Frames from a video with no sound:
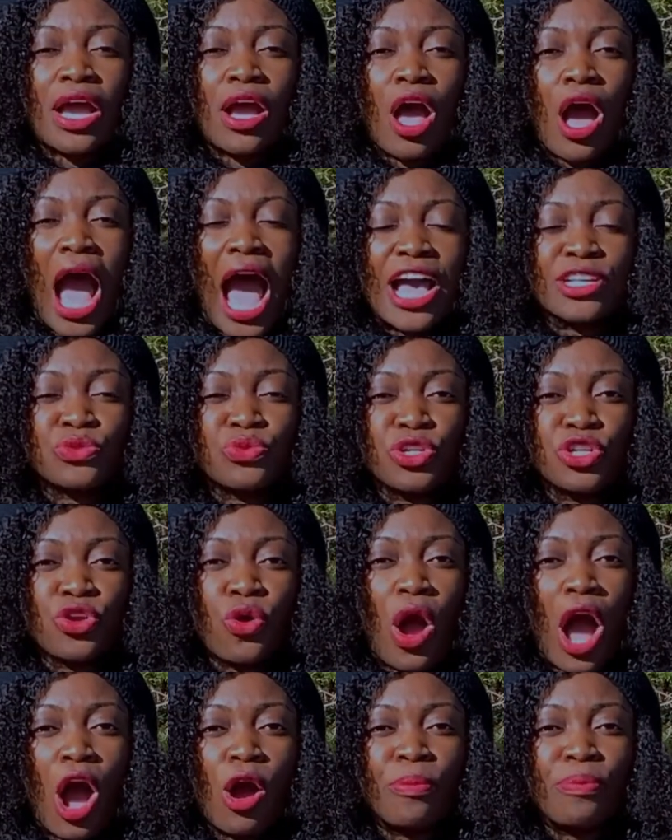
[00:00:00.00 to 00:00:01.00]
As we know,
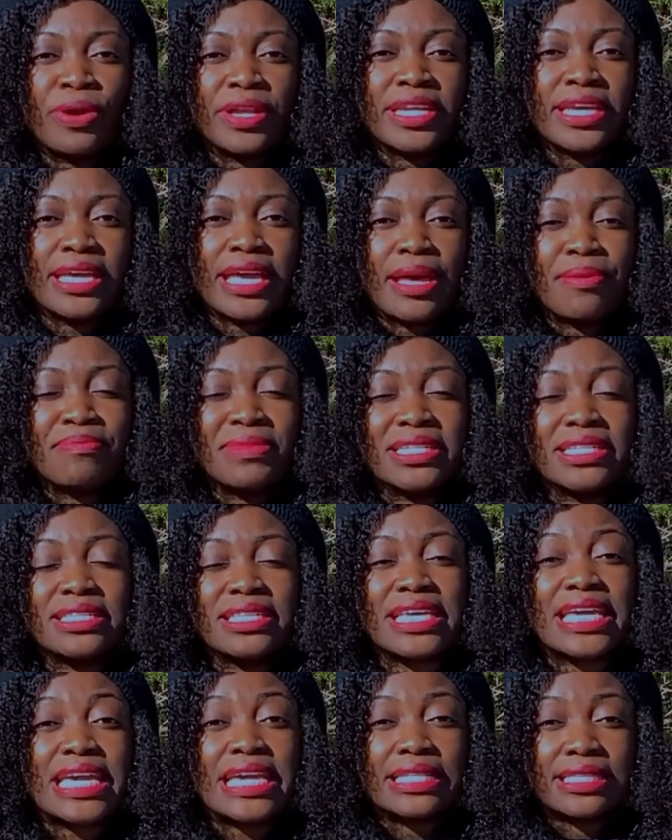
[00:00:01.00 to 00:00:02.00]
our body emits
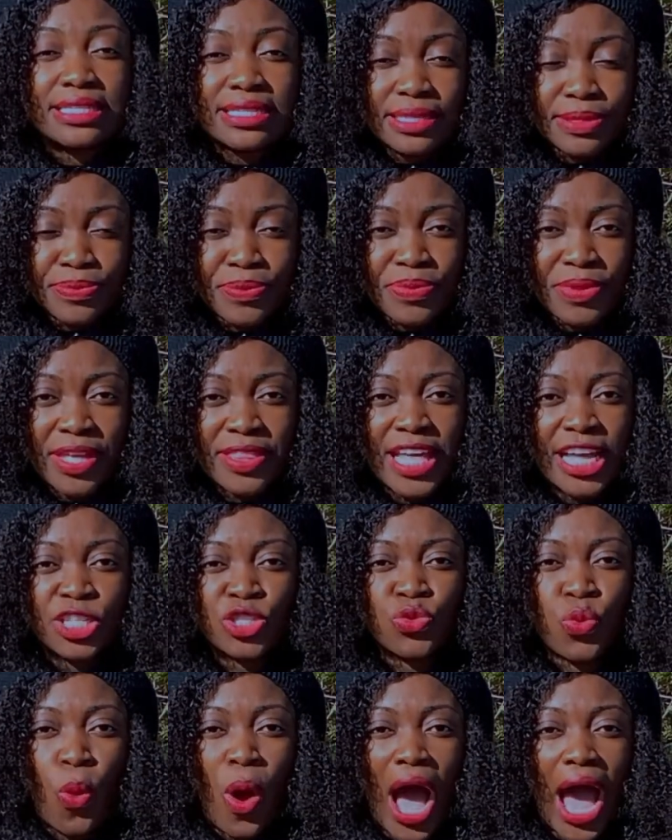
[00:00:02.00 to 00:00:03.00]
heat. That's
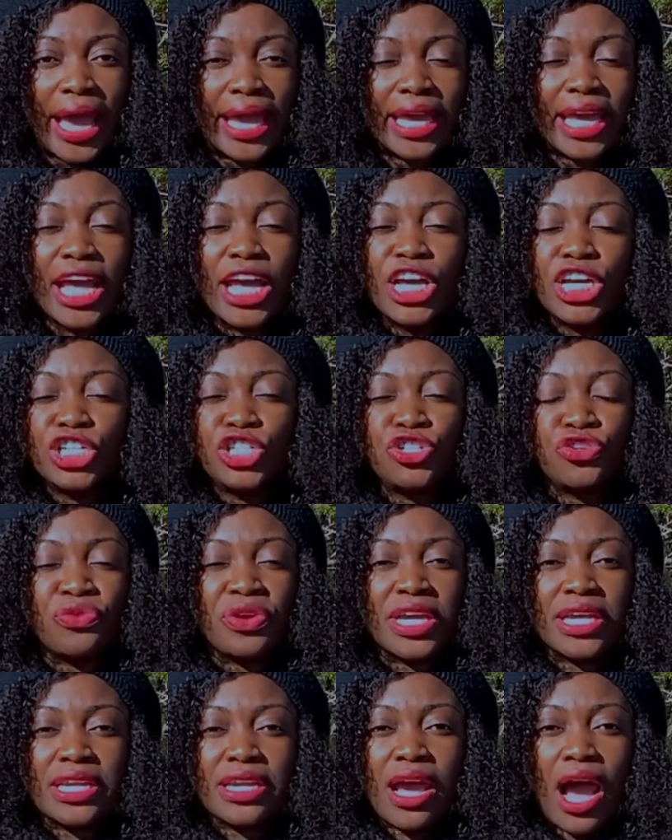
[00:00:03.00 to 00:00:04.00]
why
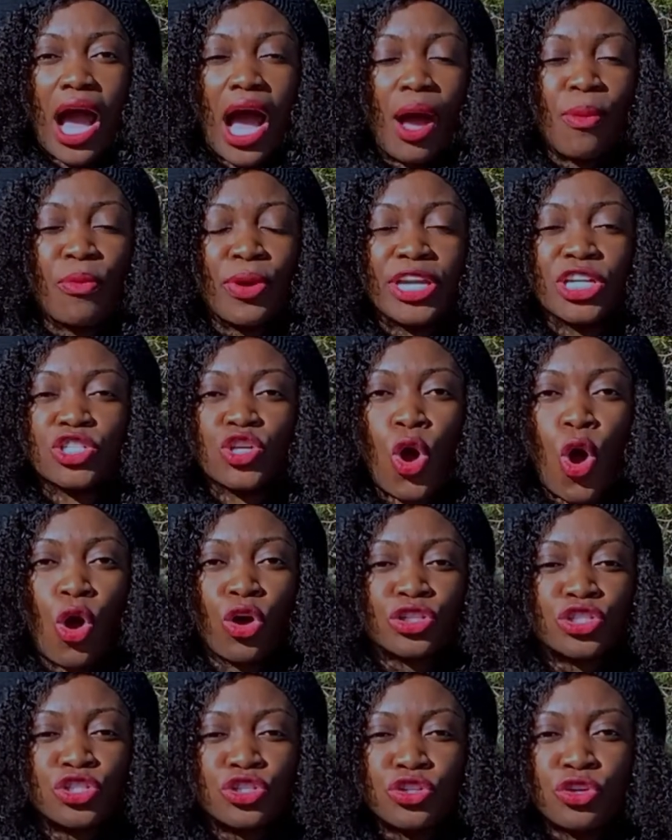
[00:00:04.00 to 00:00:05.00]
during when it's hot,
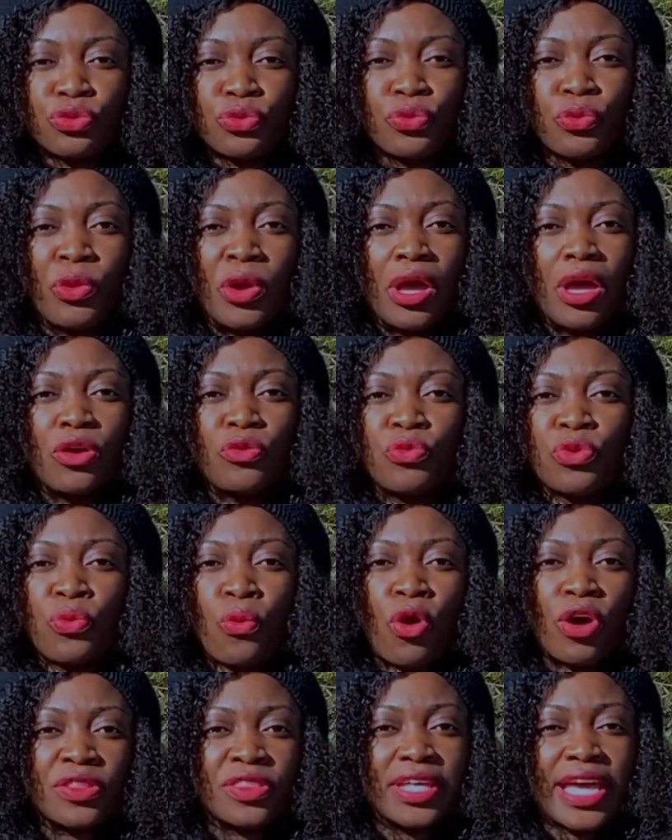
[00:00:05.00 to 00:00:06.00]
we
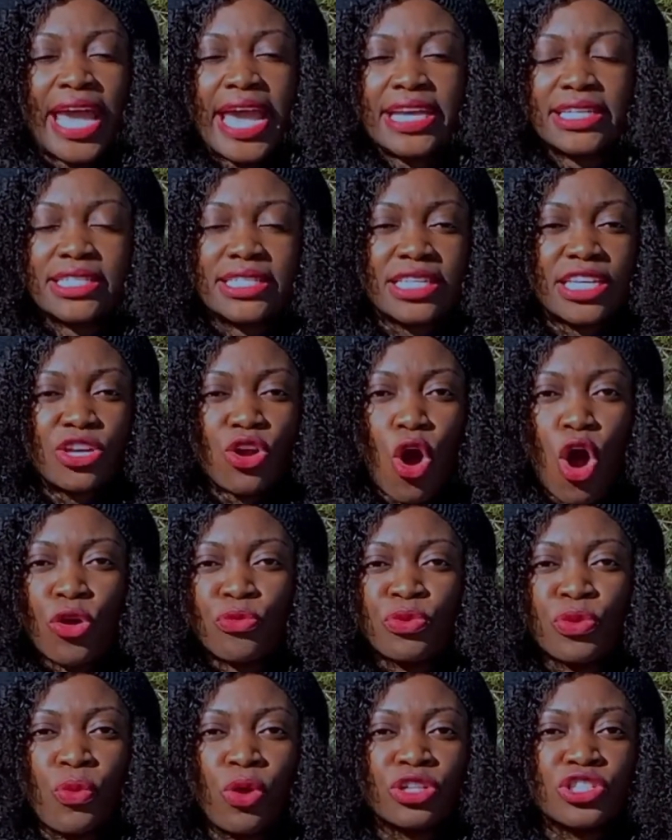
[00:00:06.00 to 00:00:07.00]
want the AC on, we
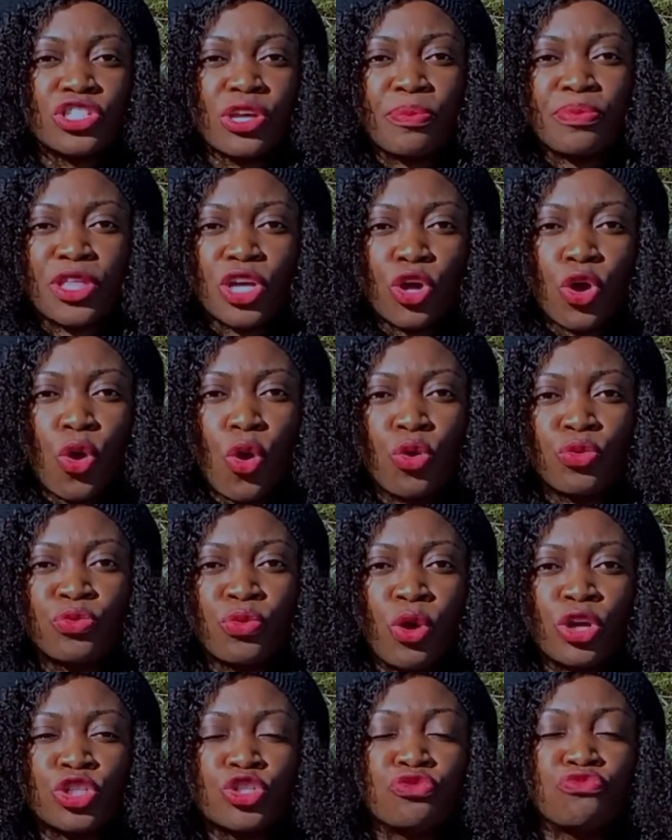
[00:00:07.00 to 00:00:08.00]
want something cold, we
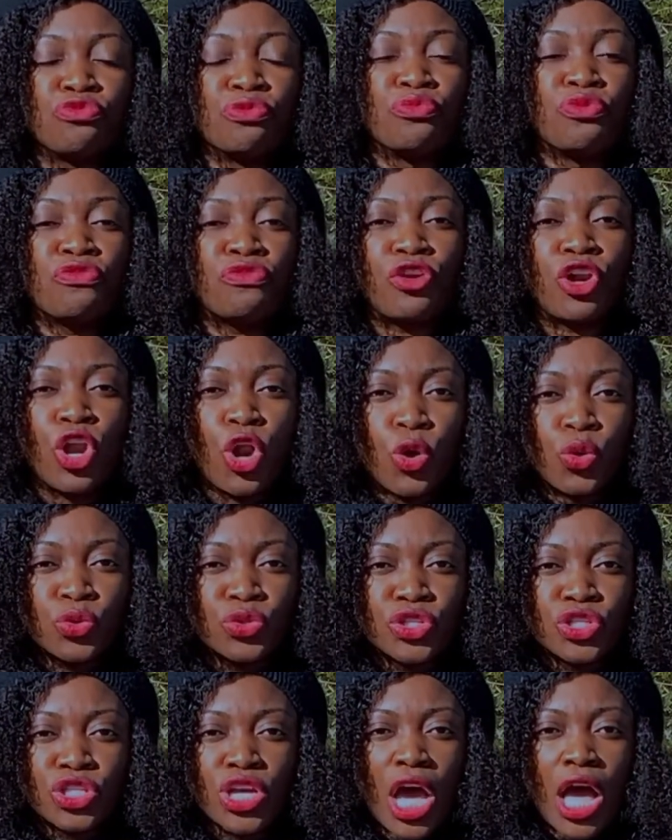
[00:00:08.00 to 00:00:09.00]
want to remove
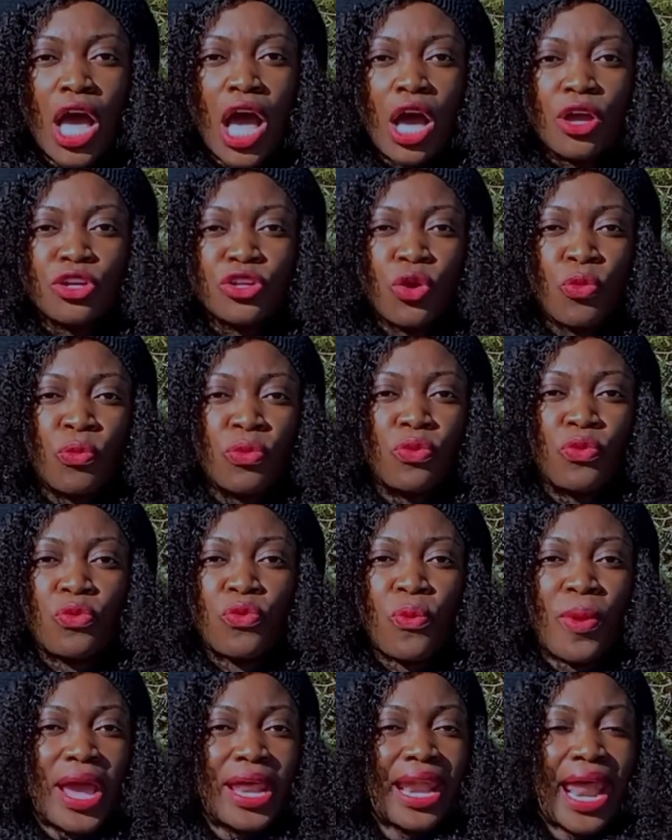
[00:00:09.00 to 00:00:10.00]
clothes, we
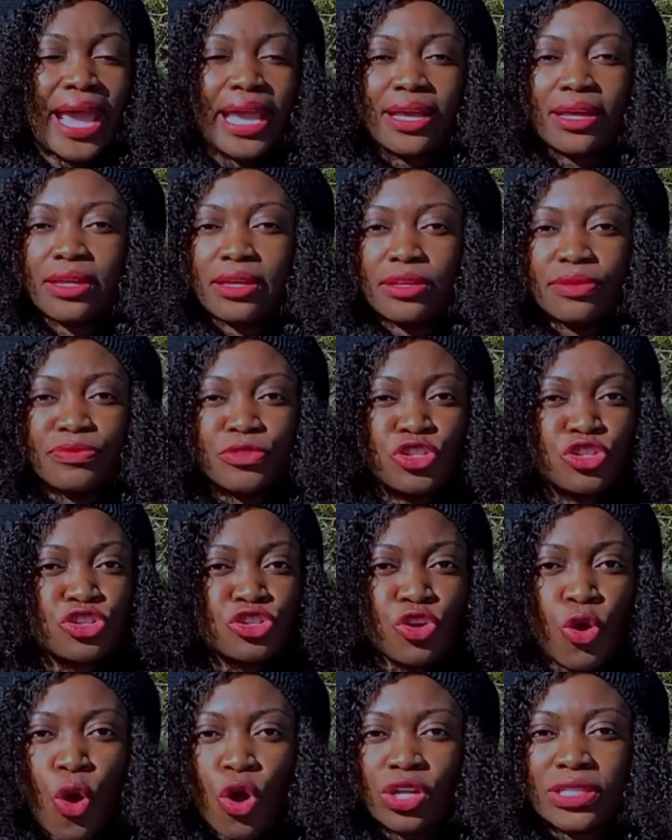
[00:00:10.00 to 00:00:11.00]
wear like
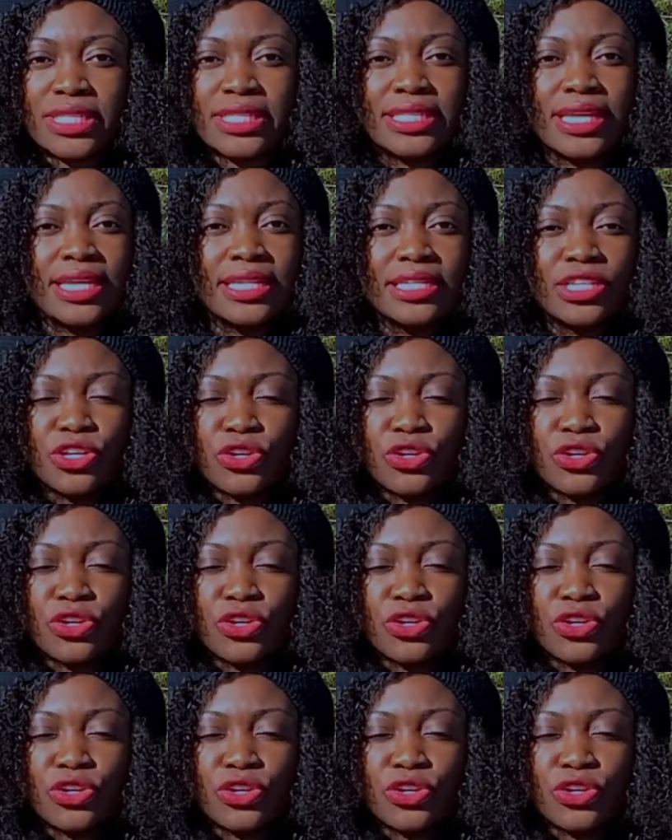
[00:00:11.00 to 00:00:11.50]
shorts and